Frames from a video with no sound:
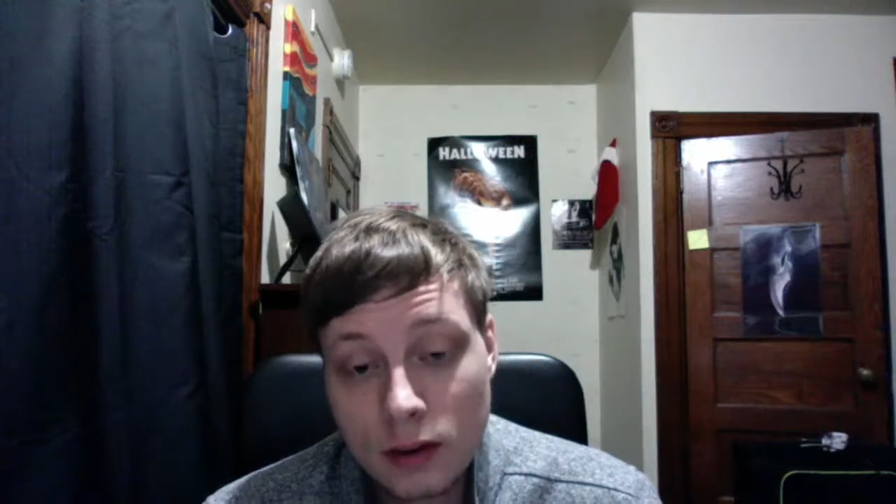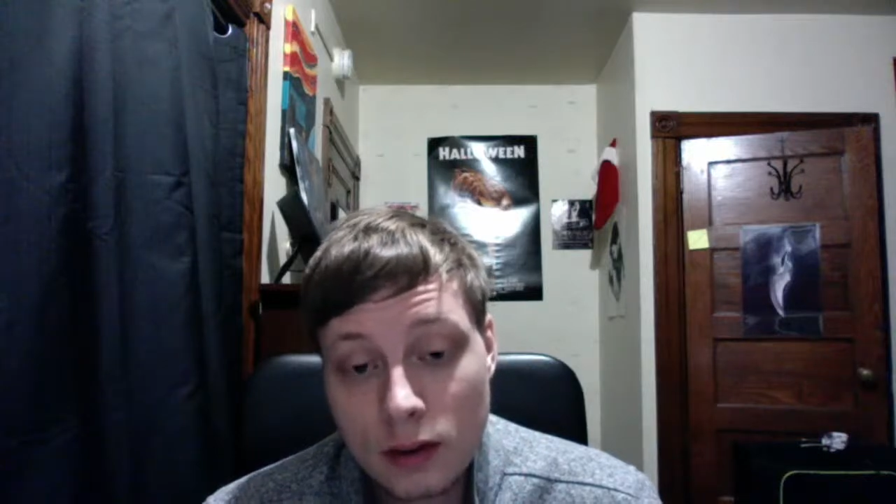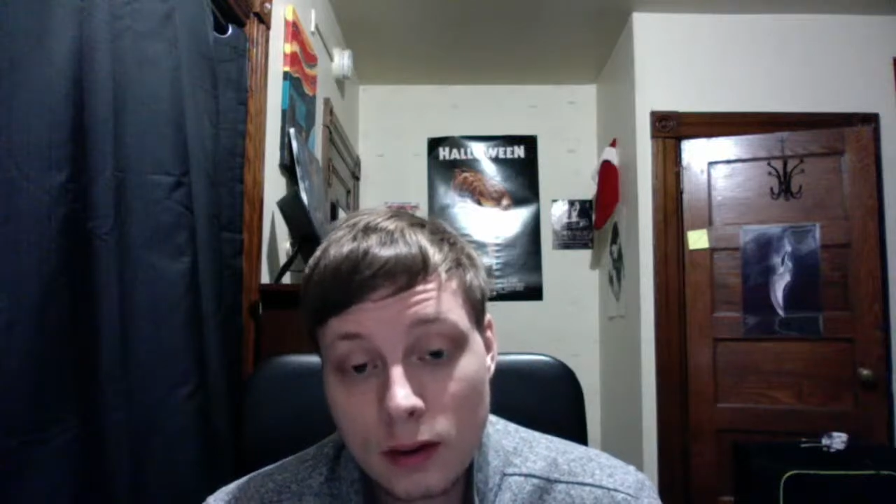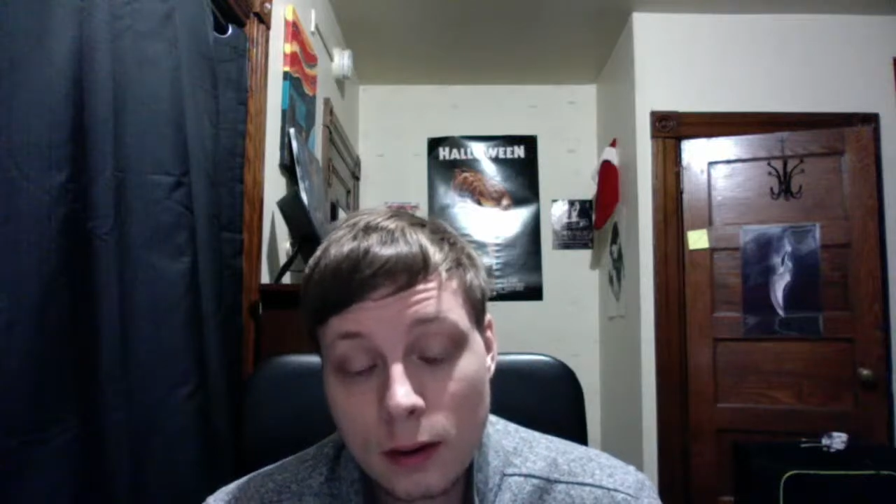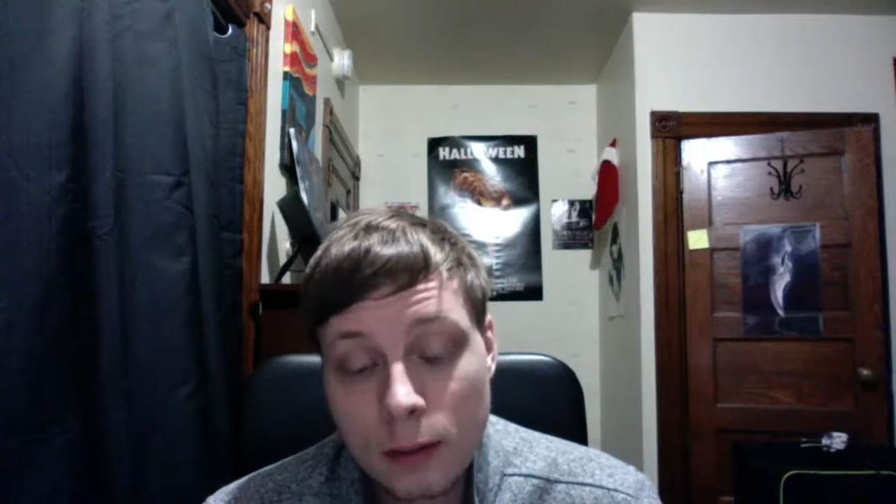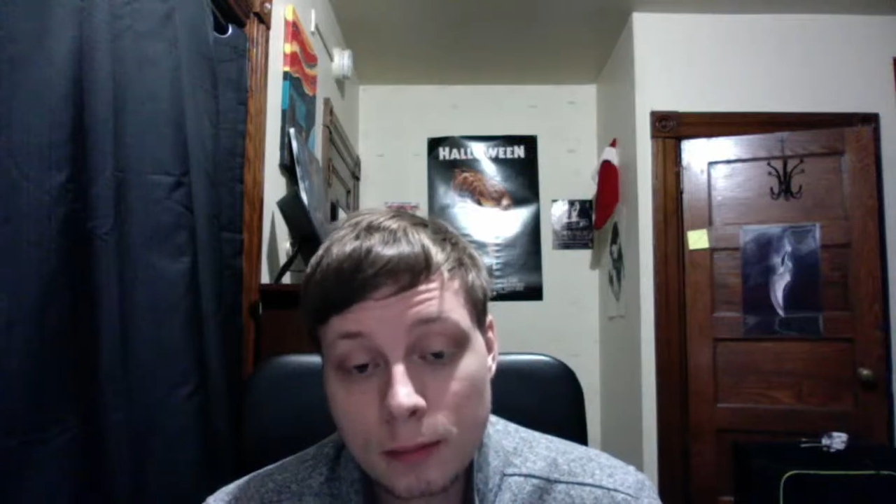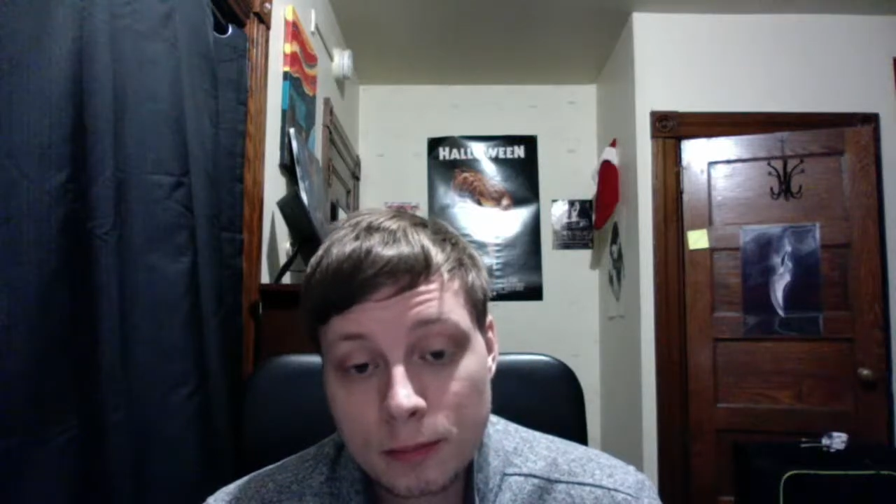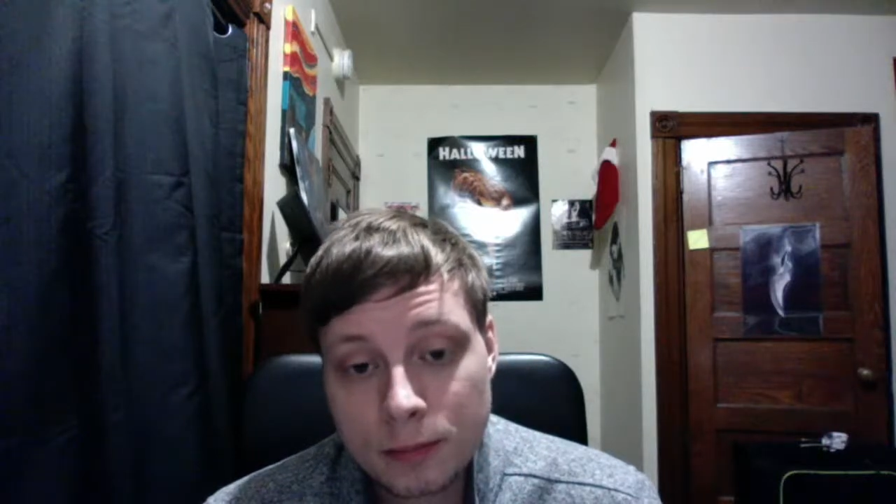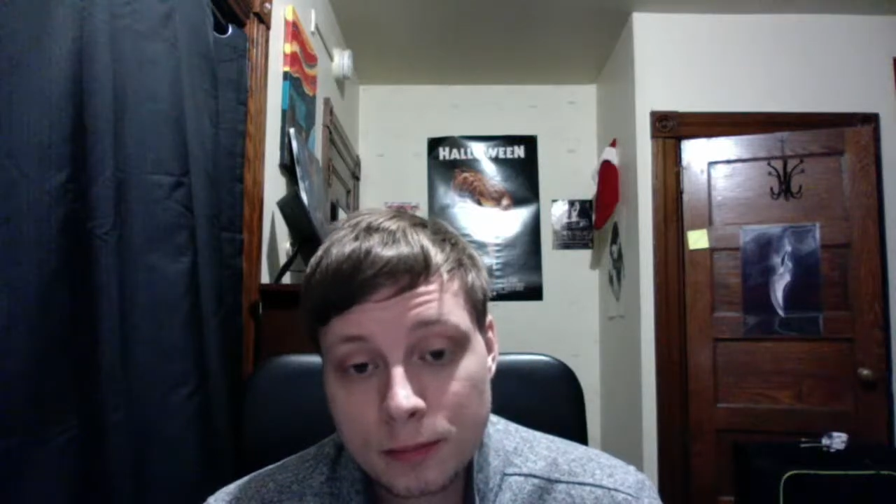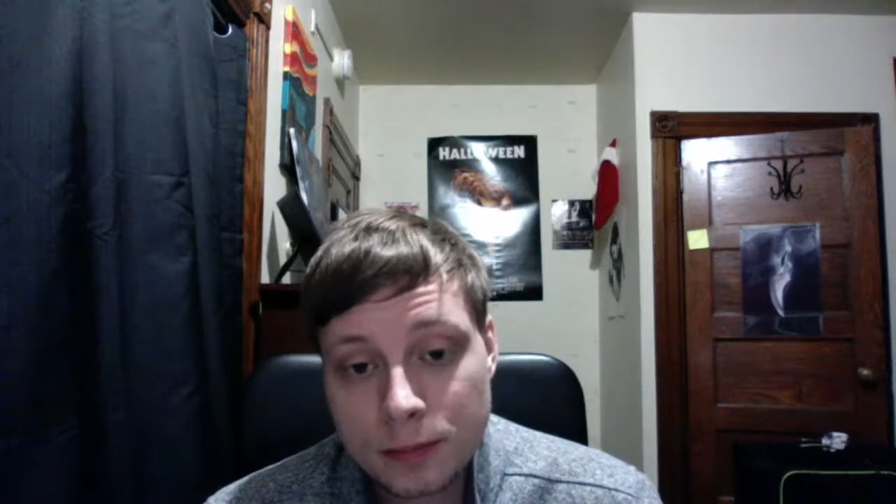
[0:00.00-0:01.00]
Um,
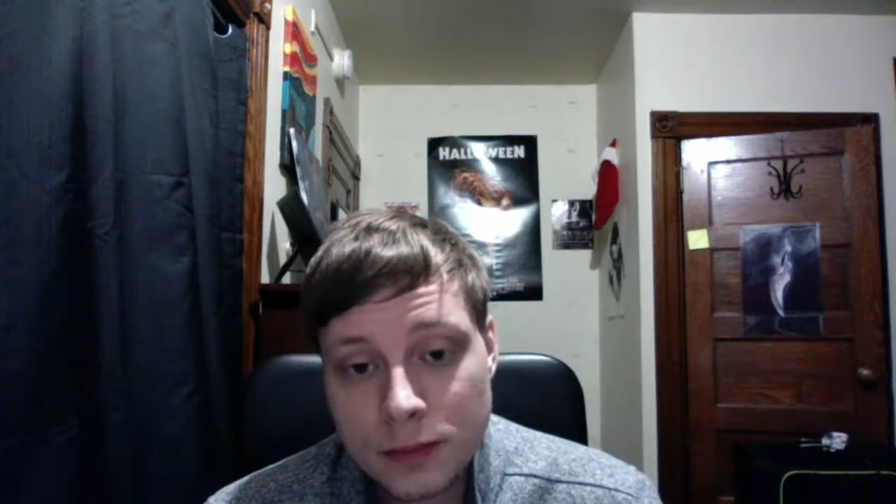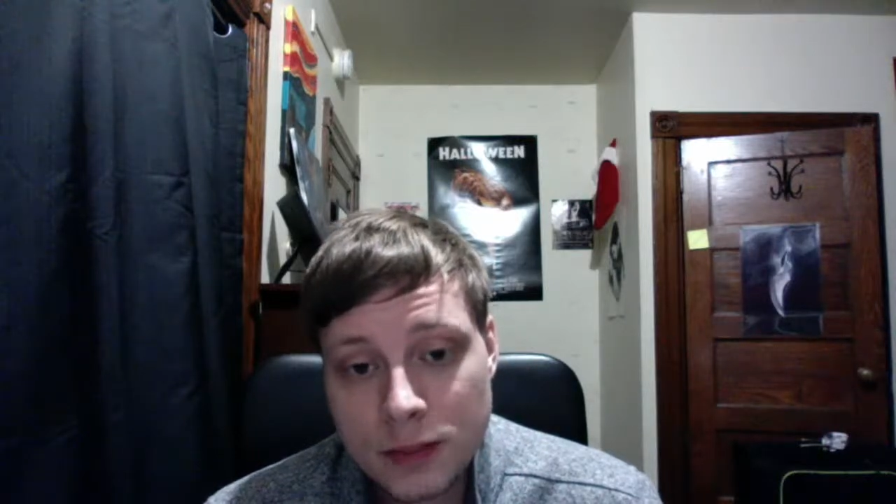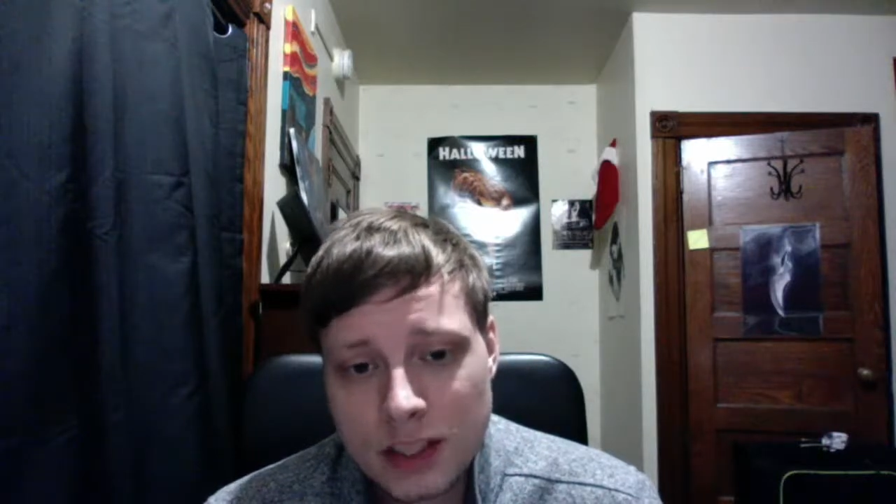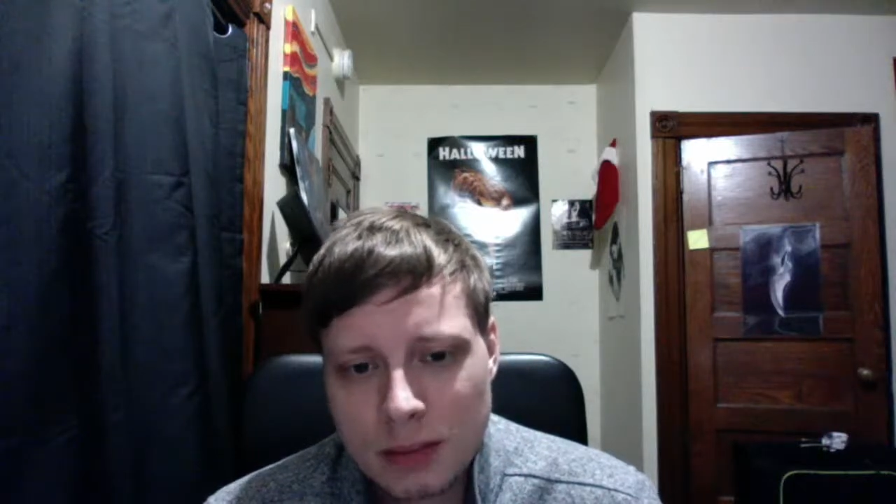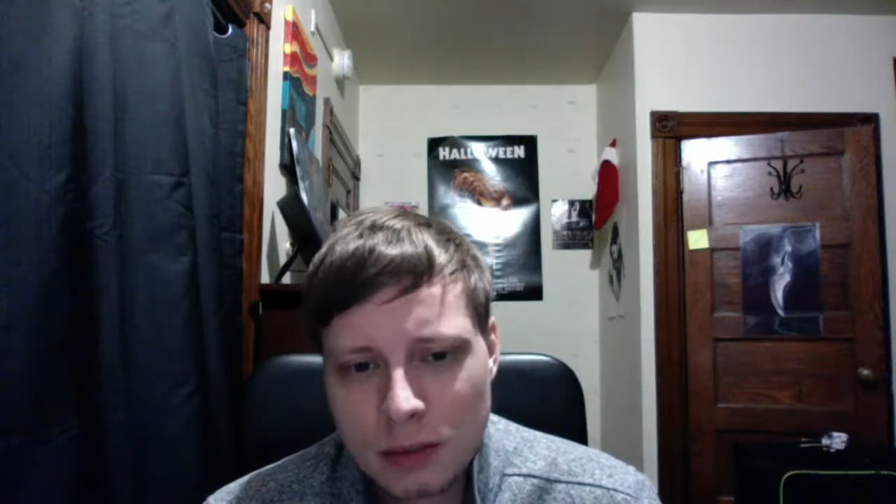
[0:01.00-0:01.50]
seems